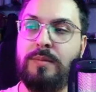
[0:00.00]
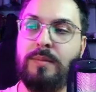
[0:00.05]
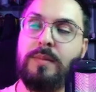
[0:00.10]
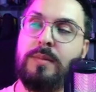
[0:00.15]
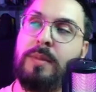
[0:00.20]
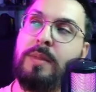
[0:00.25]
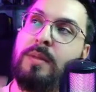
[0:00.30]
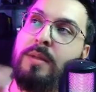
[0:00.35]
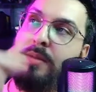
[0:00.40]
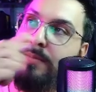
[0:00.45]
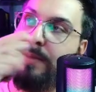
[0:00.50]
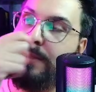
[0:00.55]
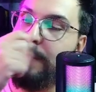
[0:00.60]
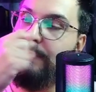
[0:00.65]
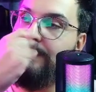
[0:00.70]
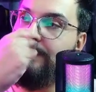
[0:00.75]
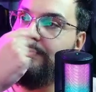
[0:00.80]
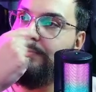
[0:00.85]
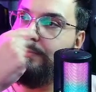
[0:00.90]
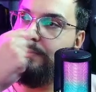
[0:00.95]
Those
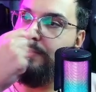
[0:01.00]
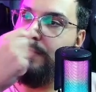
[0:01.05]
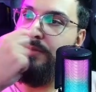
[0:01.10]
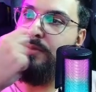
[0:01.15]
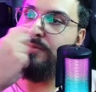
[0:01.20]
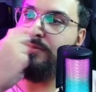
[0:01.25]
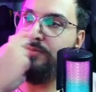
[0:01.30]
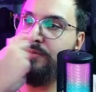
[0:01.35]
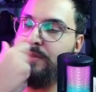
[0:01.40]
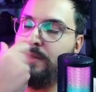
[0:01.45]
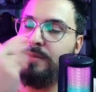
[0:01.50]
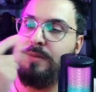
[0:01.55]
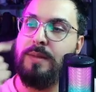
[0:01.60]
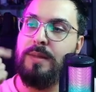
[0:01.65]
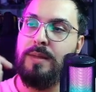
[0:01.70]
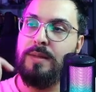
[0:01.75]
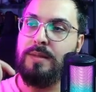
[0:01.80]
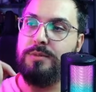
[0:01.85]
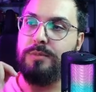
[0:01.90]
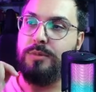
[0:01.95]
basic menus, right?
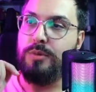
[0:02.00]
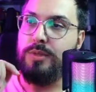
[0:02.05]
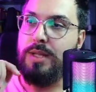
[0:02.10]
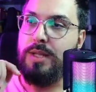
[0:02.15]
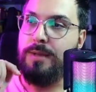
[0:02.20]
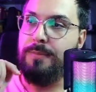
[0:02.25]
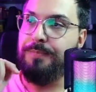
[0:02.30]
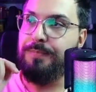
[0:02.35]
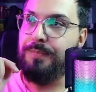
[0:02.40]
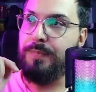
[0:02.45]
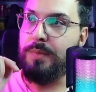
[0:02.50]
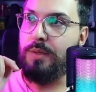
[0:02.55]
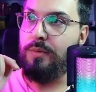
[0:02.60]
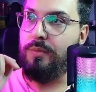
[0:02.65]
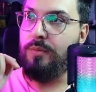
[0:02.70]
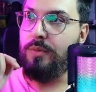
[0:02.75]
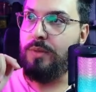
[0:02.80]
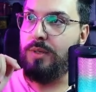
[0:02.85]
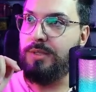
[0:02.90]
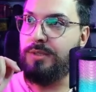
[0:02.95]
When we
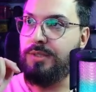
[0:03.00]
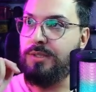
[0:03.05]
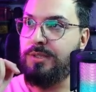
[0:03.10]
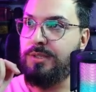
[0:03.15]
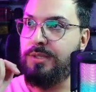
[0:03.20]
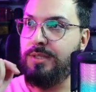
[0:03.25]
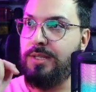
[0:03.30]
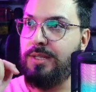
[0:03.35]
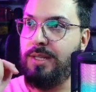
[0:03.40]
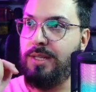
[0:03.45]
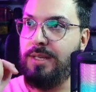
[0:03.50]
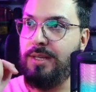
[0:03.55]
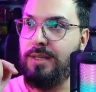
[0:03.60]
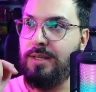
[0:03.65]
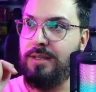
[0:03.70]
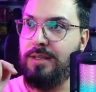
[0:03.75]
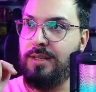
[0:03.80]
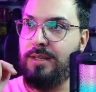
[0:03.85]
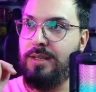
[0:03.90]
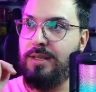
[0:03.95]
click here, the little
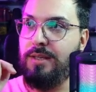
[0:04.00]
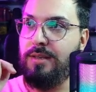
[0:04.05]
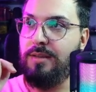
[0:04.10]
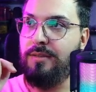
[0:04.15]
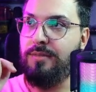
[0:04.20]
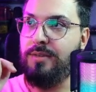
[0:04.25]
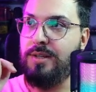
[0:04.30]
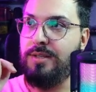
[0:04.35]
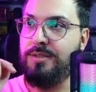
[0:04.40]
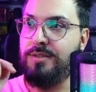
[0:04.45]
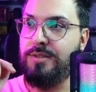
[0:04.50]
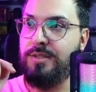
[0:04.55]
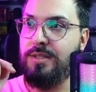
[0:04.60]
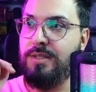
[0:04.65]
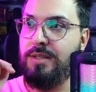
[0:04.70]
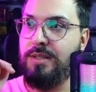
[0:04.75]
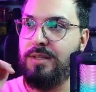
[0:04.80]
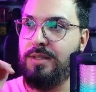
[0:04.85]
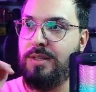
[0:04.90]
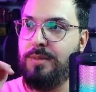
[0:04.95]
arrow allows us
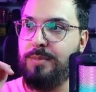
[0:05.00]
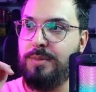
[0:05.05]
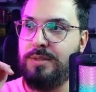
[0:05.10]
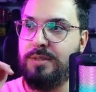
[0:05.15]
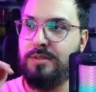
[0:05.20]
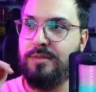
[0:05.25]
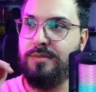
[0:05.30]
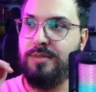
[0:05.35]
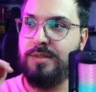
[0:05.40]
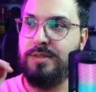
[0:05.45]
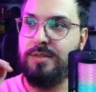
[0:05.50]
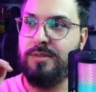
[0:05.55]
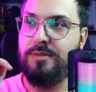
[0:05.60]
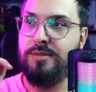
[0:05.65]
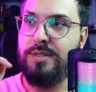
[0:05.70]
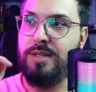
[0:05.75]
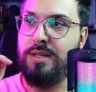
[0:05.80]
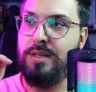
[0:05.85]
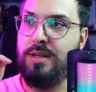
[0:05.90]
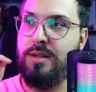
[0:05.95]
to sign out.
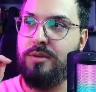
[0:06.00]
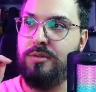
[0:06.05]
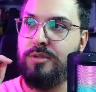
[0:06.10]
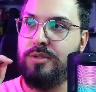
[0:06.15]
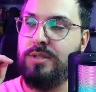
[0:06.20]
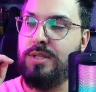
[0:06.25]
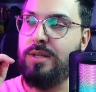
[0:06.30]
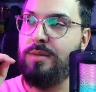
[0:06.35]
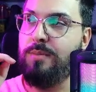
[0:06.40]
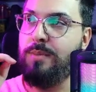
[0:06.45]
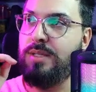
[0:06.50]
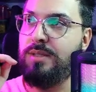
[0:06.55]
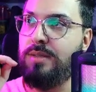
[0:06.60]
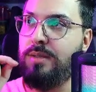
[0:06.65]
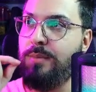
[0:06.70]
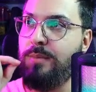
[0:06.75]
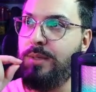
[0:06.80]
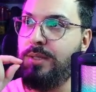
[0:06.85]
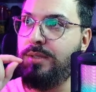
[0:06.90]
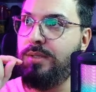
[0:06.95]
That's basically
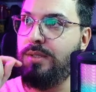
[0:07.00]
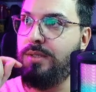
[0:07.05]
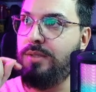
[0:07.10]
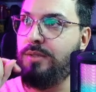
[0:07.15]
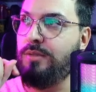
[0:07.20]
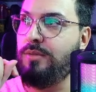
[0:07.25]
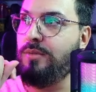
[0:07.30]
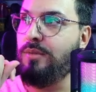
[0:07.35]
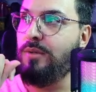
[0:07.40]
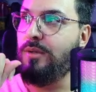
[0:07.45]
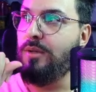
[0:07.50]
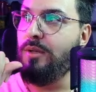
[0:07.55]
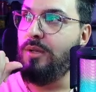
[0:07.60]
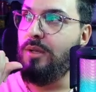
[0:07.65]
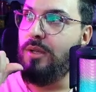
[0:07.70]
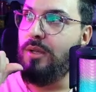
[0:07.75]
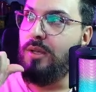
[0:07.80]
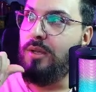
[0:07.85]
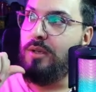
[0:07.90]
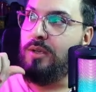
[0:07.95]
what I
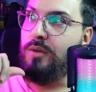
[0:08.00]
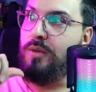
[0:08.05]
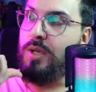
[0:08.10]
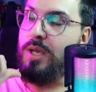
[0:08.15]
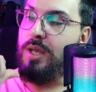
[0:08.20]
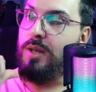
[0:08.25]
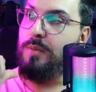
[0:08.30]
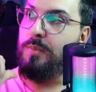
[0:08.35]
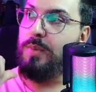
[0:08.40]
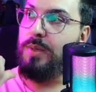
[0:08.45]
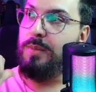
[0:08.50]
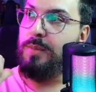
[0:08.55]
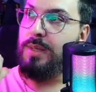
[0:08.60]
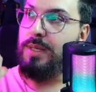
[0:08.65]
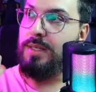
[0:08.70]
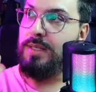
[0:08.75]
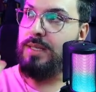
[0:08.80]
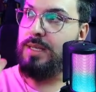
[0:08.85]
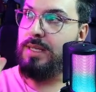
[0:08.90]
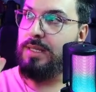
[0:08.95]
want to implement
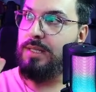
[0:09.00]
there.